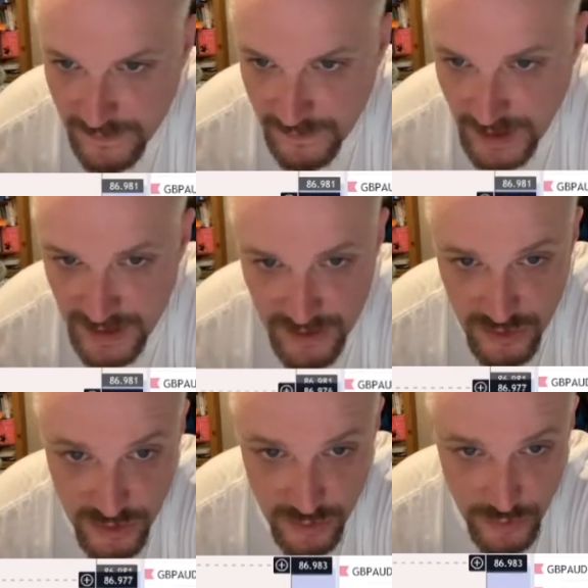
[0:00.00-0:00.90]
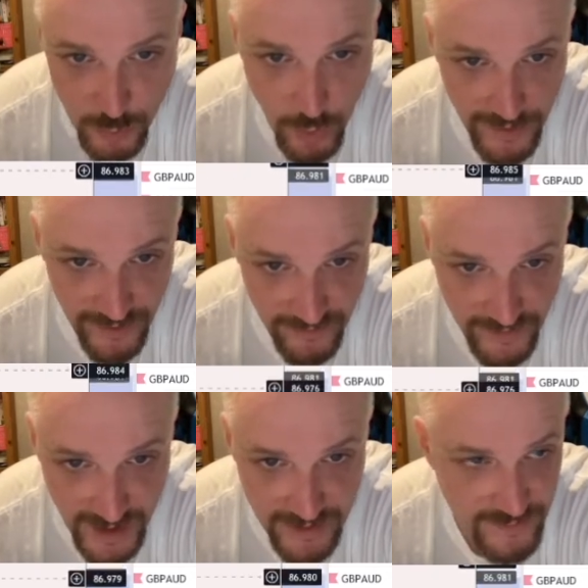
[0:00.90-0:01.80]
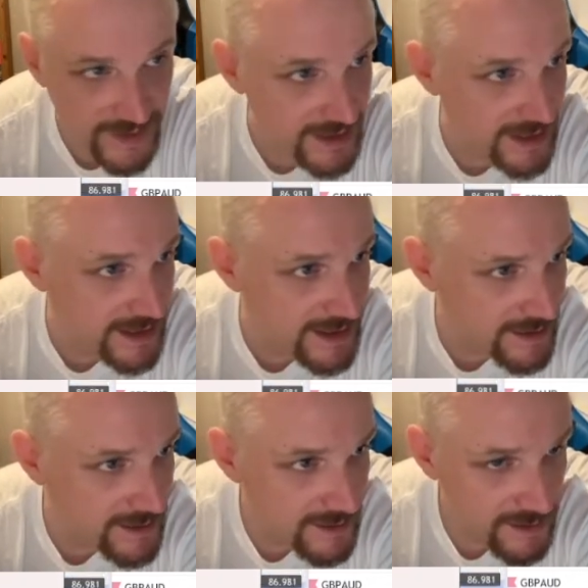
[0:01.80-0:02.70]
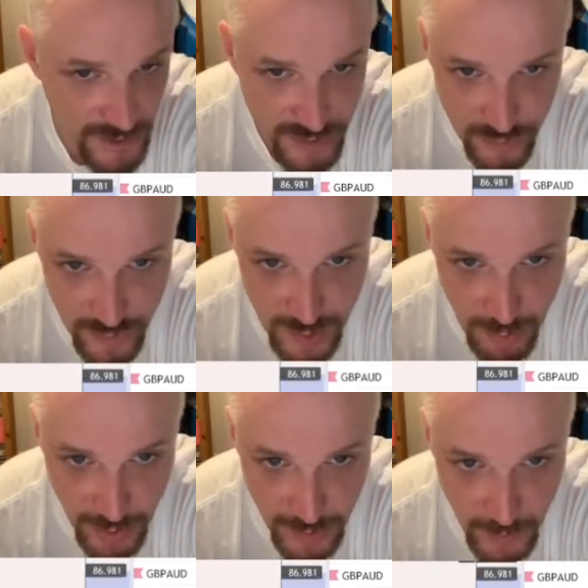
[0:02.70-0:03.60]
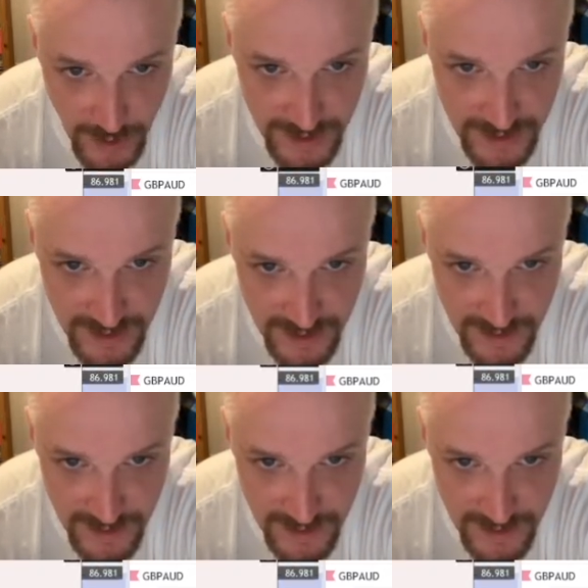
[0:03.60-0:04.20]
There's just under 1 to 5. Again, structure point wise.